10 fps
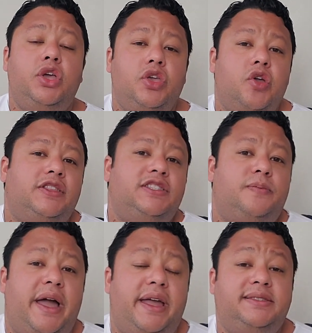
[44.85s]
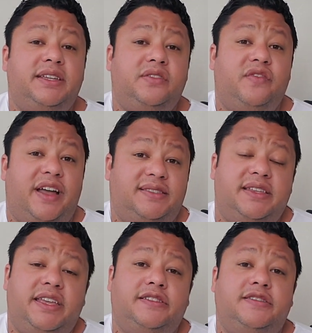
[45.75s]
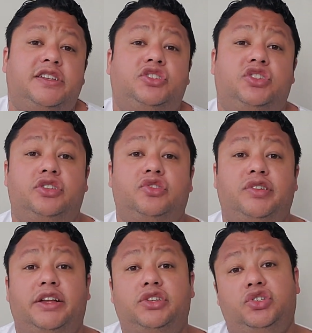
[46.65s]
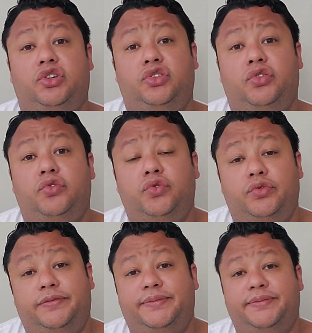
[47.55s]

you're inspired to investigate digital strategy on your own.